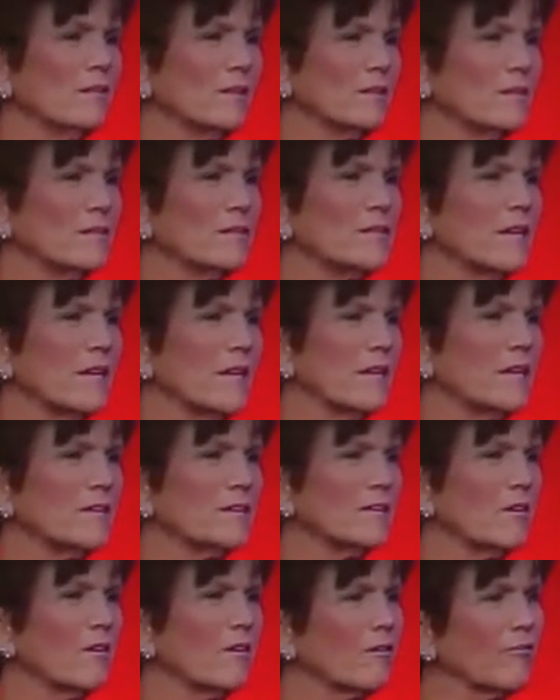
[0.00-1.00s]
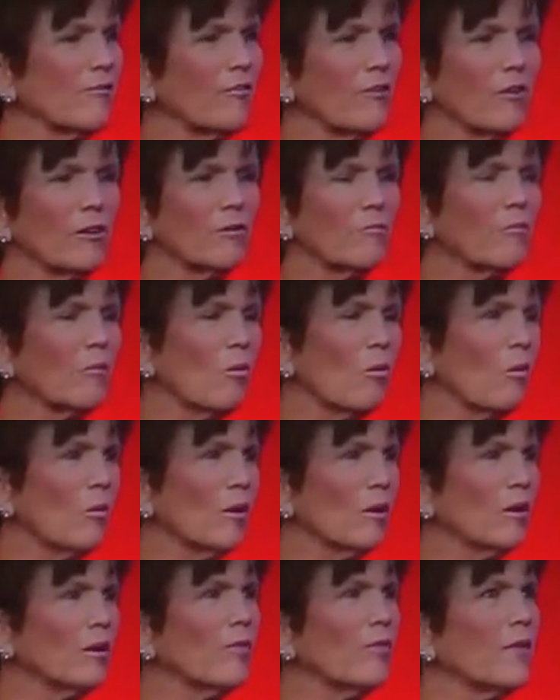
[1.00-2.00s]
these days are far
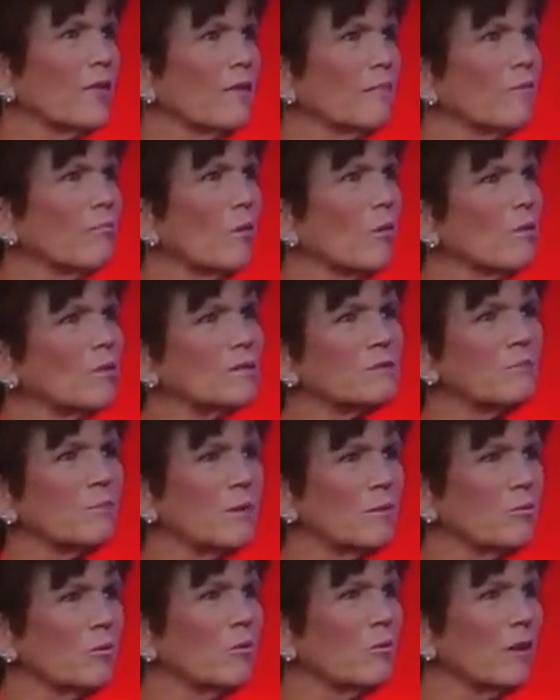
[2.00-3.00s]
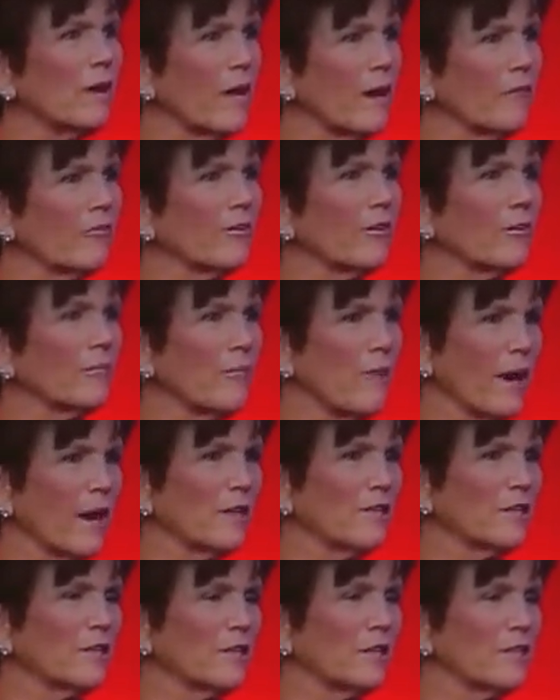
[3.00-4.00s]
more than most people would ever
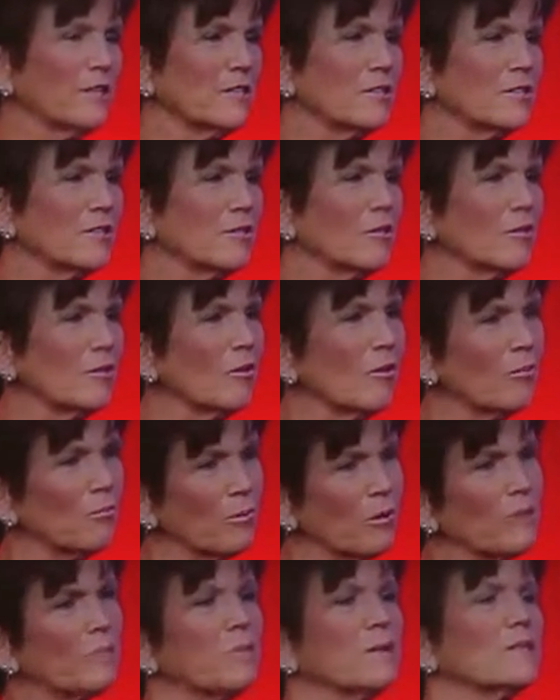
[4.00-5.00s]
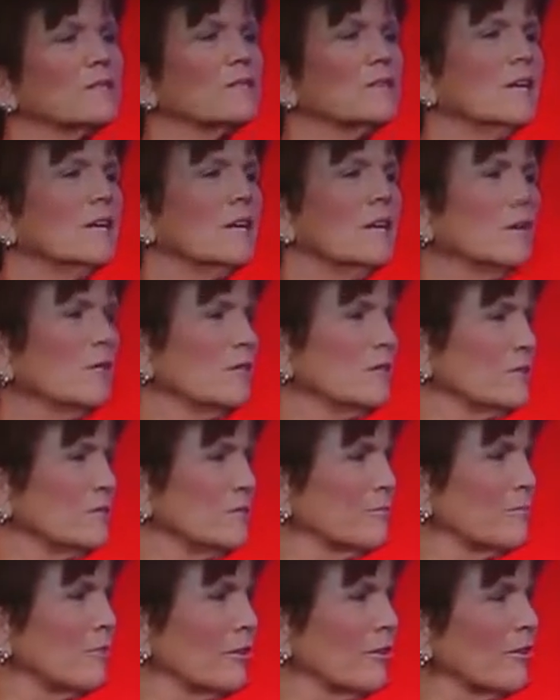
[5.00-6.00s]
imagine. And so the whole purpose was to
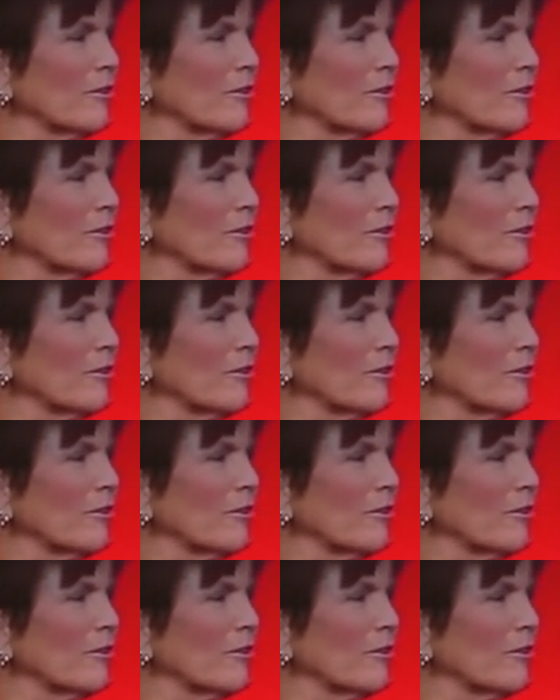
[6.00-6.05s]
bring a